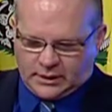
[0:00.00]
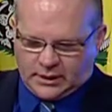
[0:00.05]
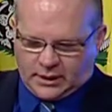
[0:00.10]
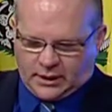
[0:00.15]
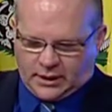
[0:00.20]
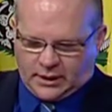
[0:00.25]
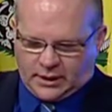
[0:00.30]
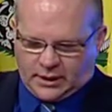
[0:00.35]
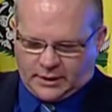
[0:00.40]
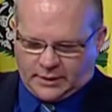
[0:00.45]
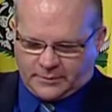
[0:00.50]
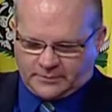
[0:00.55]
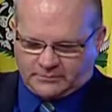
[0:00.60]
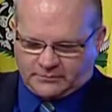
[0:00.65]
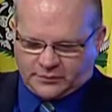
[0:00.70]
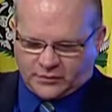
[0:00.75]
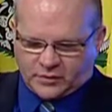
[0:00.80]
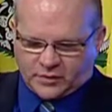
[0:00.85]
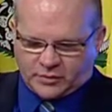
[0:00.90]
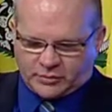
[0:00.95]

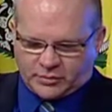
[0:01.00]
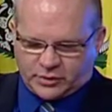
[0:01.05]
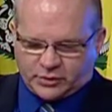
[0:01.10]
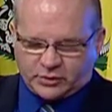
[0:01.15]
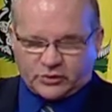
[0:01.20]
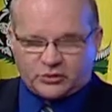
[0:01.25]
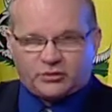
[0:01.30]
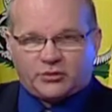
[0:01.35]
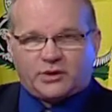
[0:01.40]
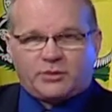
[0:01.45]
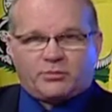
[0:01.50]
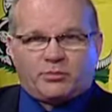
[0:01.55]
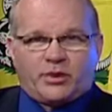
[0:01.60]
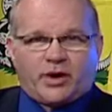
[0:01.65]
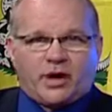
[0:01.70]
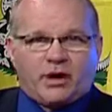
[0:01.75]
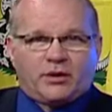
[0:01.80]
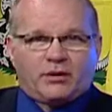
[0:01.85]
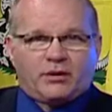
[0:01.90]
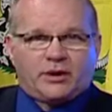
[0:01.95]
Blue Stream
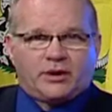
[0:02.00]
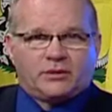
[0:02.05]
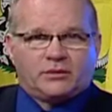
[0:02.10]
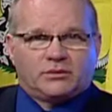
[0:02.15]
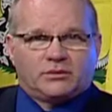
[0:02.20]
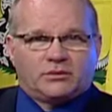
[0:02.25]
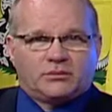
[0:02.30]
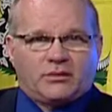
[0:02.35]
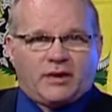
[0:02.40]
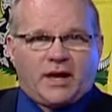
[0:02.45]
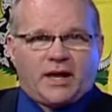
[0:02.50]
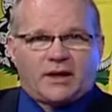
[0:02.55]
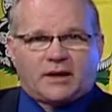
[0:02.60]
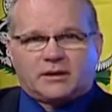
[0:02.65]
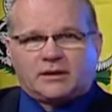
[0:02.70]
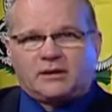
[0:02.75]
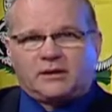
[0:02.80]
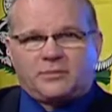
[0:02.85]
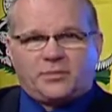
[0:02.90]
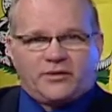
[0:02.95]
Perry ran a
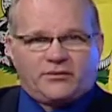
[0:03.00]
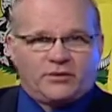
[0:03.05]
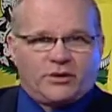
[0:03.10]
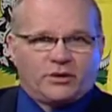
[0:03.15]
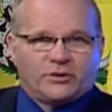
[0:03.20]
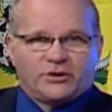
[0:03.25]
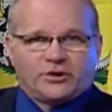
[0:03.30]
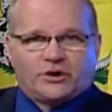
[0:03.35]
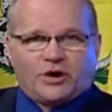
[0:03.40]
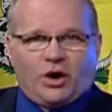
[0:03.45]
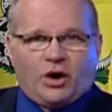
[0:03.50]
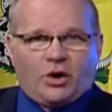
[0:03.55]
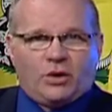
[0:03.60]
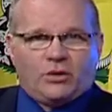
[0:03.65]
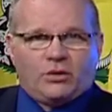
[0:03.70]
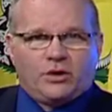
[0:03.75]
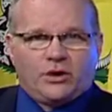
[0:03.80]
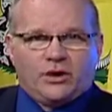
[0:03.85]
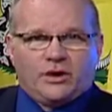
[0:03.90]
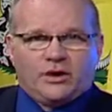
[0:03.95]
clip of our
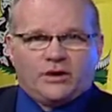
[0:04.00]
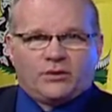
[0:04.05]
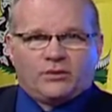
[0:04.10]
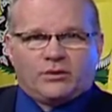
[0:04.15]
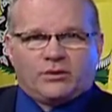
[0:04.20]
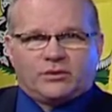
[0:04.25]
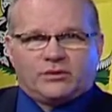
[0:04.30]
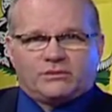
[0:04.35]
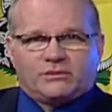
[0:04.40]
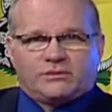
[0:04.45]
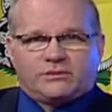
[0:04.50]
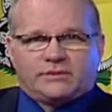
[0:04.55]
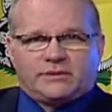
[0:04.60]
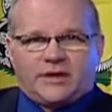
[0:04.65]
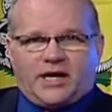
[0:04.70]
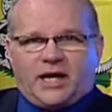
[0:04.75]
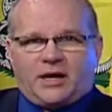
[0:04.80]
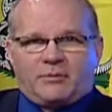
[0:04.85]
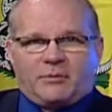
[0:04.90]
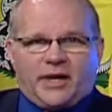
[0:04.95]
show where
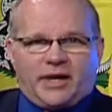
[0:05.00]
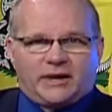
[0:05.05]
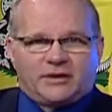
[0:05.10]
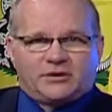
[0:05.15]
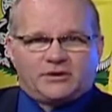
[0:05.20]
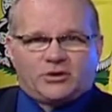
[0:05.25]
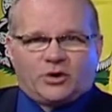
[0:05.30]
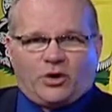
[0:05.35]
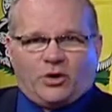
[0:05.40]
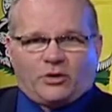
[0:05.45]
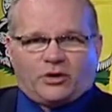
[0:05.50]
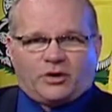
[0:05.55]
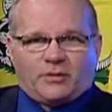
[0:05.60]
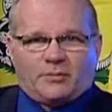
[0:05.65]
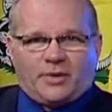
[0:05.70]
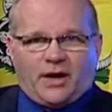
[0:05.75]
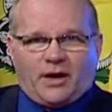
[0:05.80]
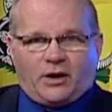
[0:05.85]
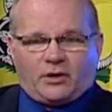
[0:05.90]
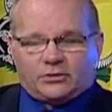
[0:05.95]
Dan made a joke
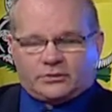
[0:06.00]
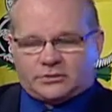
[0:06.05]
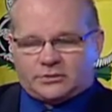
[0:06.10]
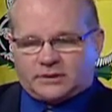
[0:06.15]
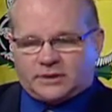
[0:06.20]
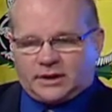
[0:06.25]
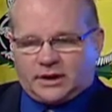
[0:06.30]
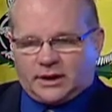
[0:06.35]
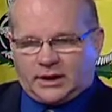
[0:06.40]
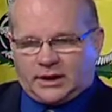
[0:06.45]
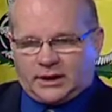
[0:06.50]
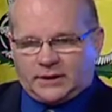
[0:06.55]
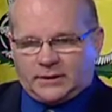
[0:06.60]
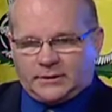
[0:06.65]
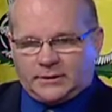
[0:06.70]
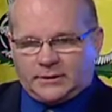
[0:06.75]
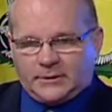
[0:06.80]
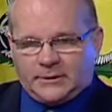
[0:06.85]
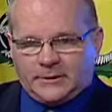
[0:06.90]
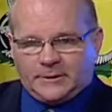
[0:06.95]
about,
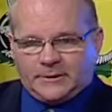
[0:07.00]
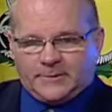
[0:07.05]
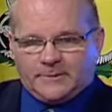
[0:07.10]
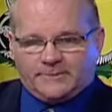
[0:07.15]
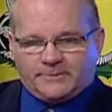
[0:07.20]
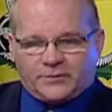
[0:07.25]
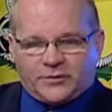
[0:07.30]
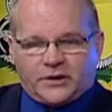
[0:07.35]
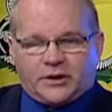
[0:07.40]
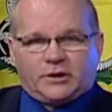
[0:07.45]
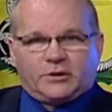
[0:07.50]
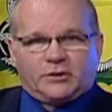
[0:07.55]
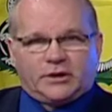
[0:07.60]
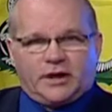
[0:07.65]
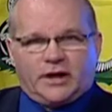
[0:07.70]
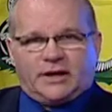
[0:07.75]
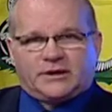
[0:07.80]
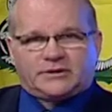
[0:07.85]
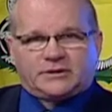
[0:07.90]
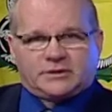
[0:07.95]
he
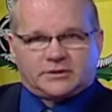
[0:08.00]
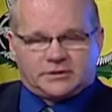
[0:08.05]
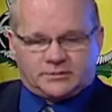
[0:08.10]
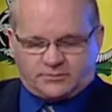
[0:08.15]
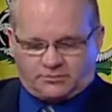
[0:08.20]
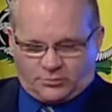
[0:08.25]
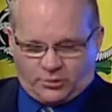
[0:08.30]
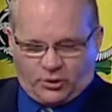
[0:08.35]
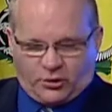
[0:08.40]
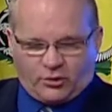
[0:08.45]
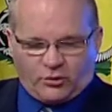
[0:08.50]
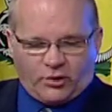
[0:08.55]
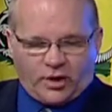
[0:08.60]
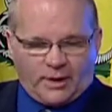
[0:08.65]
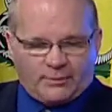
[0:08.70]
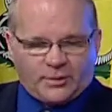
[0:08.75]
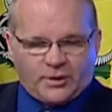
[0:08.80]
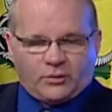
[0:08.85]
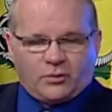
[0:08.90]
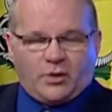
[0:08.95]
has this
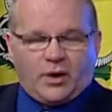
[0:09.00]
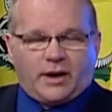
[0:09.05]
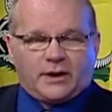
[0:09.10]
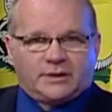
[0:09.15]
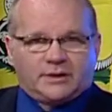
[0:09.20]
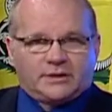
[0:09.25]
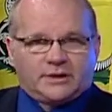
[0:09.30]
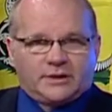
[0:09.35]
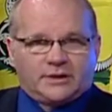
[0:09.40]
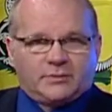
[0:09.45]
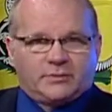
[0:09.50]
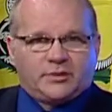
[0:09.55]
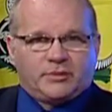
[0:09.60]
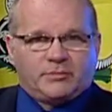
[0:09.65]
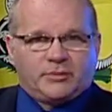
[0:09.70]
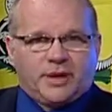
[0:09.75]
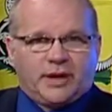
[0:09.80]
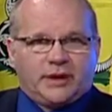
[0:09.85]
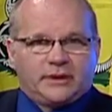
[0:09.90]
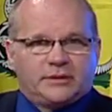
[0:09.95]
program he wanted to
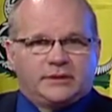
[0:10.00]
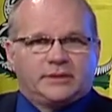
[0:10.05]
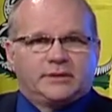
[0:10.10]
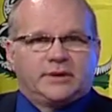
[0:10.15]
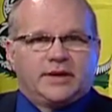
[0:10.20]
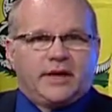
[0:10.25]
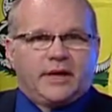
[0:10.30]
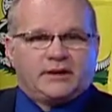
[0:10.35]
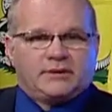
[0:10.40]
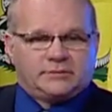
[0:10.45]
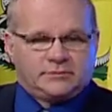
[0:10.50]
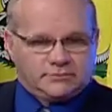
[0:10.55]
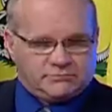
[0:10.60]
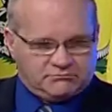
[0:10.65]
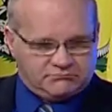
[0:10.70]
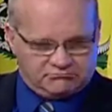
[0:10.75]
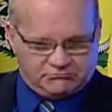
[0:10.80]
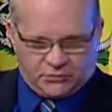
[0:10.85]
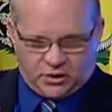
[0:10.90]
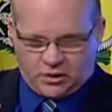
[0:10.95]
implement that
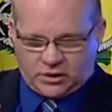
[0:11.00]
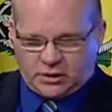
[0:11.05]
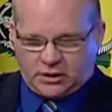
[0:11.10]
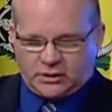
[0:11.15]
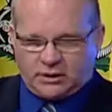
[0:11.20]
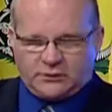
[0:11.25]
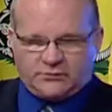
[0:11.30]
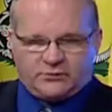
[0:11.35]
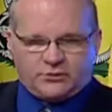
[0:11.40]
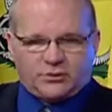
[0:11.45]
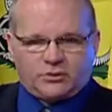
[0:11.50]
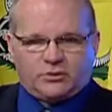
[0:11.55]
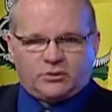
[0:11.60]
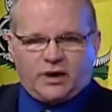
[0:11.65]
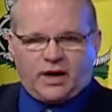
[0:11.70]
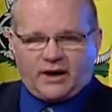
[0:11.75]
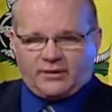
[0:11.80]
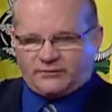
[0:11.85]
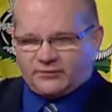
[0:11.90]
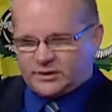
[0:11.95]
you can, if you
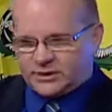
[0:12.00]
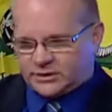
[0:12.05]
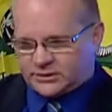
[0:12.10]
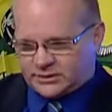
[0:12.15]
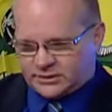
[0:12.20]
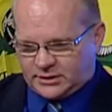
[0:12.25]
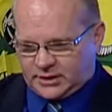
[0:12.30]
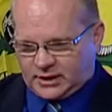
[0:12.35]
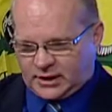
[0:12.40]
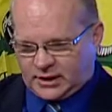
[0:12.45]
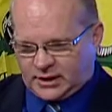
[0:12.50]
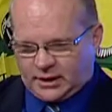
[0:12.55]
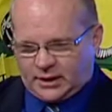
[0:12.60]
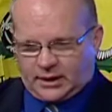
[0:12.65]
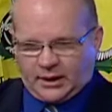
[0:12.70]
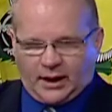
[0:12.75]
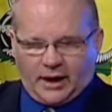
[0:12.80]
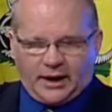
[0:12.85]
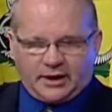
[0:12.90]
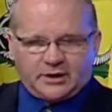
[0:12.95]
have this
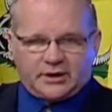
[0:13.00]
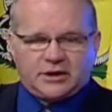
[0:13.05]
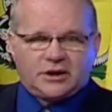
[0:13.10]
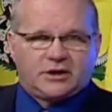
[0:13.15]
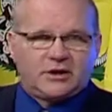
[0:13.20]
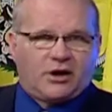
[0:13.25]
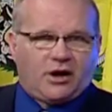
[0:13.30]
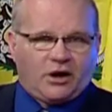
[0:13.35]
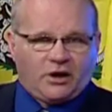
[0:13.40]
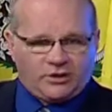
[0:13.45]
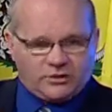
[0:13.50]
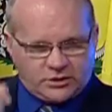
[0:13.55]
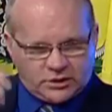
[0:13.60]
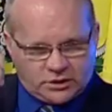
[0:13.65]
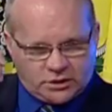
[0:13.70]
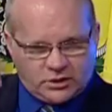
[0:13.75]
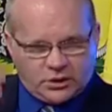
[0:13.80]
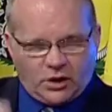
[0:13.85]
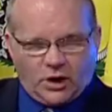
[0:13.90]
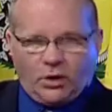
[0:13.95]
ID card, you
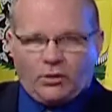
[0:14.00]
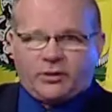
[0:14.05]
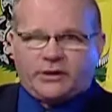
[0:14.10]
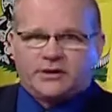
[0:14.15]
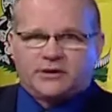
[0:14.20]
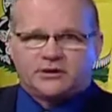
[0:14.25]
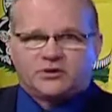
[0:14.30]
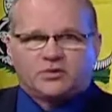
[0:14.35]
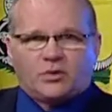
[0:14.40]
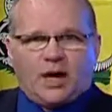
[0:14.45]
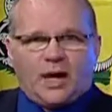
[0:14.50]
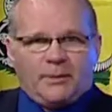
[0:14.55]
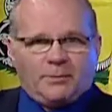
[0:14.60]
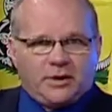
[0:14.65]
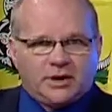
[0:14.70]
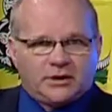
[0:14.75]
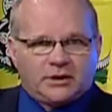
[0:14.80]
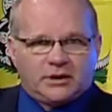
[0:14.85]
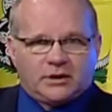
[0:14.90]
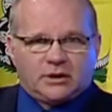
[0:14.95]
can go in and swipe
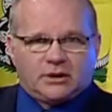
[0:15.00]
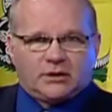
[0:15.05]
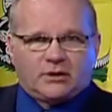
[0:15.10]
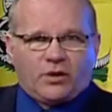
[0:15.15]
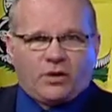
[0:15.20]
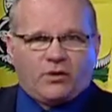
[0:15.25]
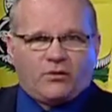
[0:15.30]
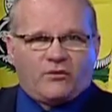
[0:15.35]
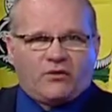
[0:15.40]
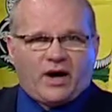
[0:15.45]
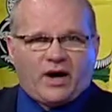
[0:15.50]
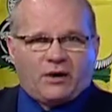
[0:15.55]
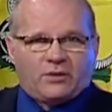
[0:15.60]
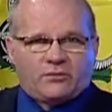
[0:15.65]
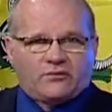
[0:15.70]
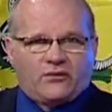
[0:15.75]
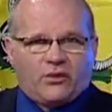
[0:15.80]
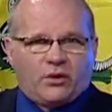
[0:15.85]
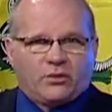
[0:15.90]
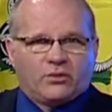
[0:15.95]
it. You can go
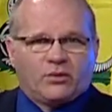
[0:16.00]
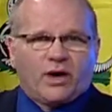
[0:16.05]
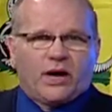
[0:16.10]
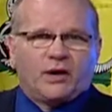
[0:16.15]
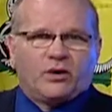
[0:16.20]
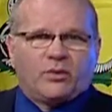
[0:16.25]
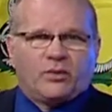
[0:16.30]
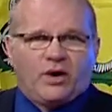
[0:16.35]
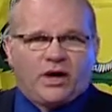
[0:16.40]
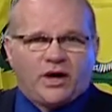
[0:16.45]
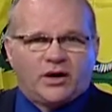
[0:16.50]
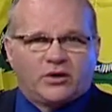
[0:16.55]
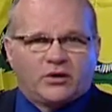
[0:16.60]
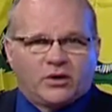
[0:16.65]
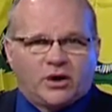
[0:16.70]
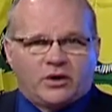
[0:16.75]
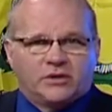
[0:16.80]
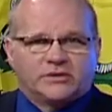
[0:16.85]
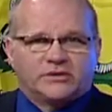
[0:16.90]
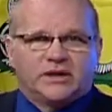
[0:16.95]
vote right away.
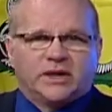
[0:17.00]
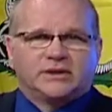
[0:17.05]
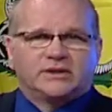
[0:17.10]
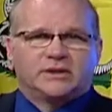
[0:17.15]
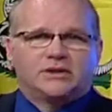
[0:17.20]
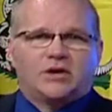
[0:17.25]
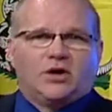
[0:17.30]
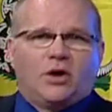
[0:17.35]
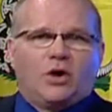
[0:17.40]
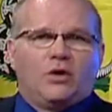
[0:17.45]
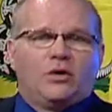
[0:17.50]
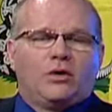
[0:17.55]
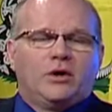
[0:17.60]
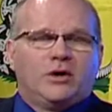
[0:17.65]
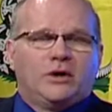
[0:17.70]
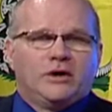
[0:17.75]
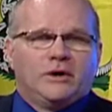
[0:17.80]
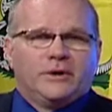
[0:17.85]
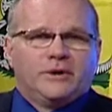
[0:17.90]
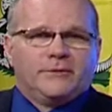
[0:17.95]
You're all set to go
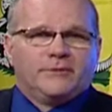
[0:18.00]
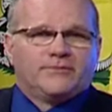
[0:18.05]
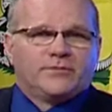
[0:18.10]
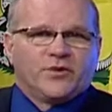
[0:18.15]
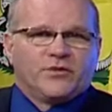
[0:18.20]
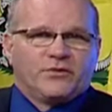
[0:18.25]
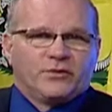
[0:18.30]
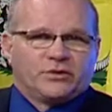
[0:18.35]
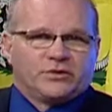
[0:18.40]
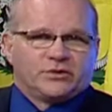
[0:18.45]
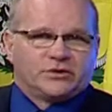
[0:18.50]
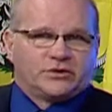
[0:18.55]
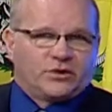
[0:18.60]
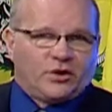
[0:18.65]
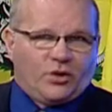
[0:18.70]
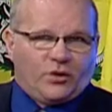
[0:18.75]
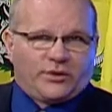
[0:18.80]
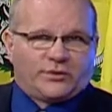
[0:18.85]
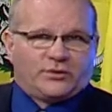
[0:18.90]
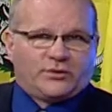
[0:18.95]
versus
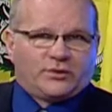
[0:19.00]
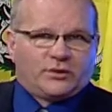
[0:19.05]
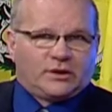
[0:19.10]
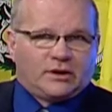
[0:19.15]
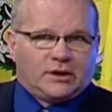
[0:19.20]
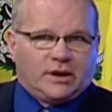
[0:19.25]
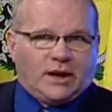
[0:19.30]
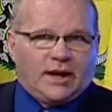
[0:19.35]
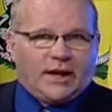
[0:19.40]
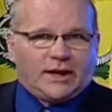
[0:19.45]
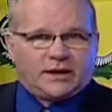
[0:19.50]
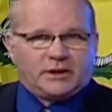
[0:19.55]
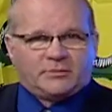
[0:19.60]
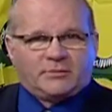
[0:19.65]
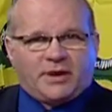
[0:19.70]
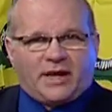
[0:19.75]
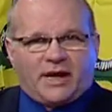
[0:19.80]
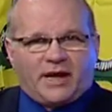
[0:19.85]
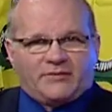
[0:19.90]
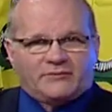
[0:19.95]
going through the line. You
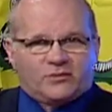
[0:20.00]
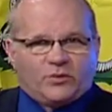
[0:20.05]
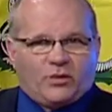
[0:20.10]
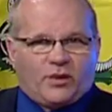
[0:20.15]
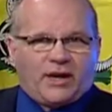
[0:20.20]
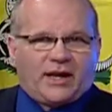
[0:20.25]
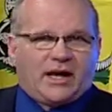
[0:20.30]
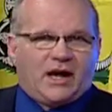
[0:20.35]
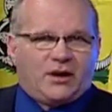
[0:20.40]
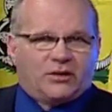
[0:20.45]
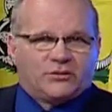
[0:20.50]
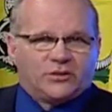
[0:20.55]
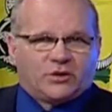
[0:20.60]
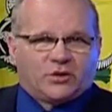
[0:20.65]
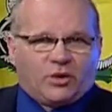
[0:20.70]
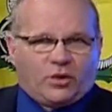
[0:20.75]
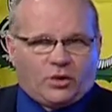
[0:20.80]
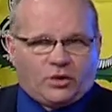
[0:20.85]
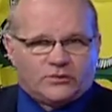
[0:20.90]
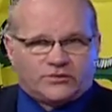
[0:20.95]
may have to wait out in the
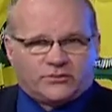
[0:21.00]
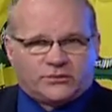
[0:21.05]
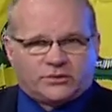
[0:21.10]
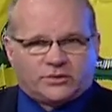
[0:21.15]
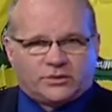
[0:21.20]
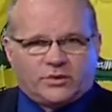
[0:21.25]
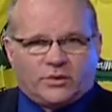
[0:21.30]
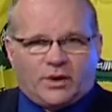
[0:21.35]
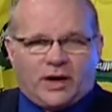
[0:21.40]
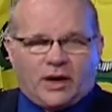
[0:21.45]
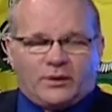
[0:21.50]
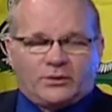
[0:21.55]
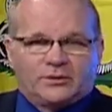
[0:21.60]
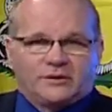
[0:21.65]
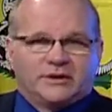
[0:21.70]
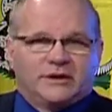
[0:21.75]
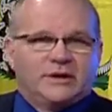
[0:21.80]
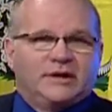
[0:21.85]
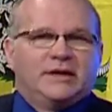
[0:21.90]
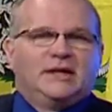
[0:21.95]
cold for 2
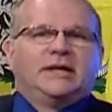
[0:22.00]
hours.